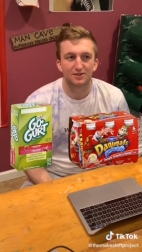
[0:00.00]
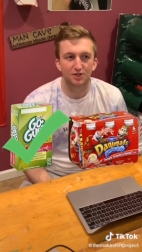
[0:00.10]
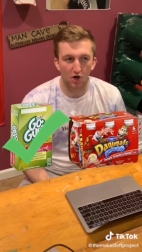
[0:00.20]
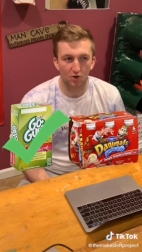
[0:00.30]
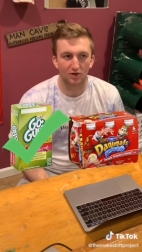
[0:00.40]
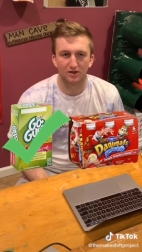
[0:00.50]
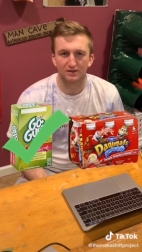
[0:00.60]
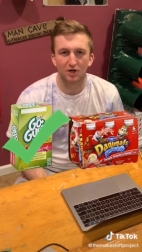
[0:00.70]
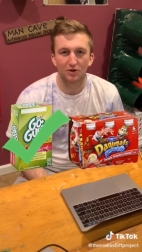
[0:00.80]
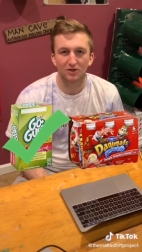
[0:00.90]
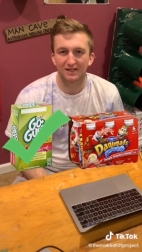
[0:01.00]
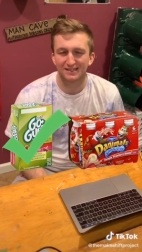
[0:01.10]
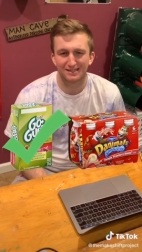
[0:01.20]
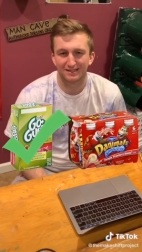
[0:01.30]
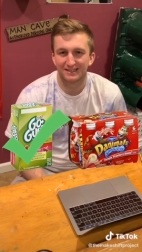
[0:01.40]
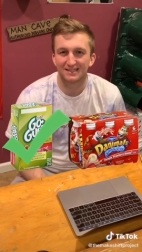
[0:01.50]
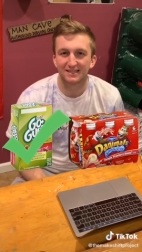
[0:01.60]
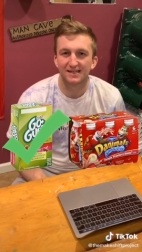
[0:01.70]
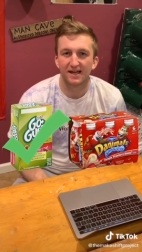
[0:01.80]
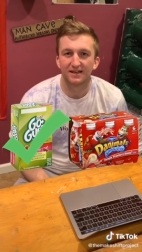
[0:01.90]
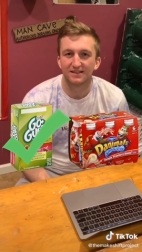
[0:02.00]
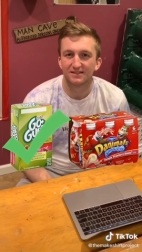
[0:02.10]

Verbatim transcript: Go-gurt. Go-gurt I still eat to this day.